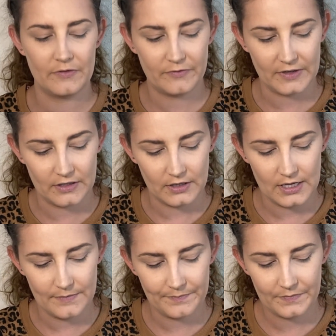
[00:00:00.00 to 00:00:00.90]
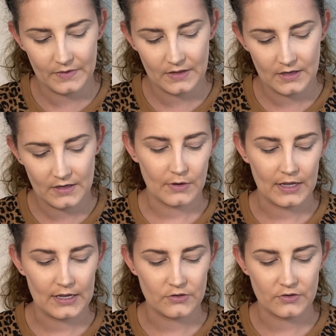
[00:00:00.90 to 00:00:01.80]
feel it.
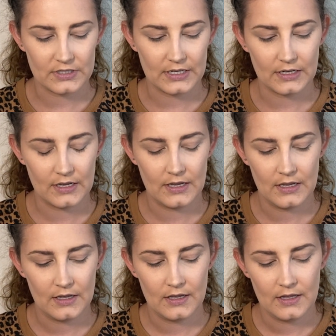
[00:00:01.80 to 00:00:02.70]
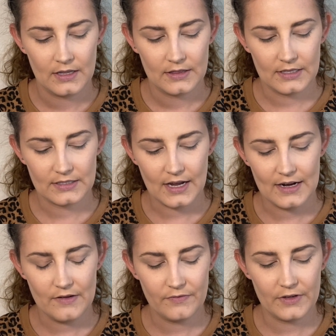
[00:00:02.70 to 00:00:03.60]
Okay, interesting. This kind
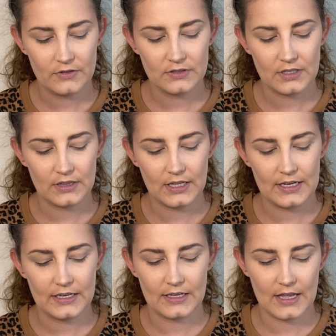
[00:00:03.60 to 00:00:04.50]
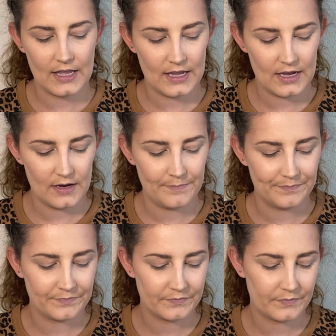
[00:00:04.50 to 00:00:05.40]
of feels like a
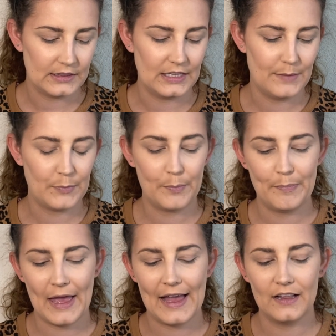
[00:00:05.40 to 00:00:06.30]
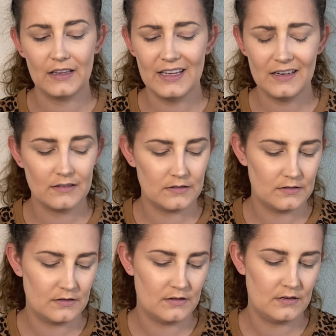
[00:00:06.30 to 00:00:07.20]
lip palette.
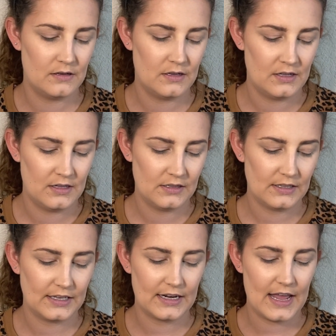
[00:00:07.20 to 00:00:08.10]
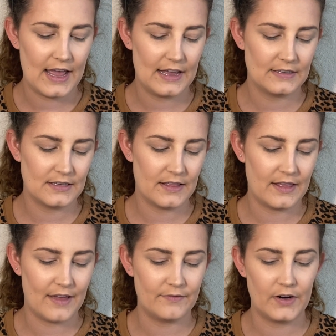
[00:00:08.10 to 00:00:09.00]
Like it has
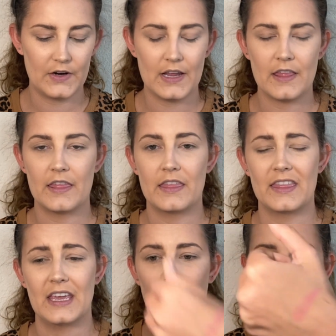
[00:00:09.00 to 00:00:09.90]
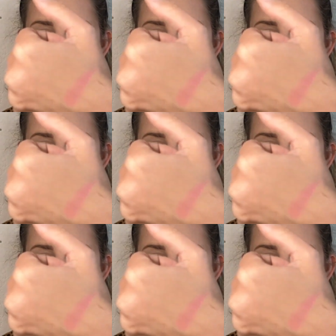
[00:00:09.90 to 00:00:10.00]
that very thick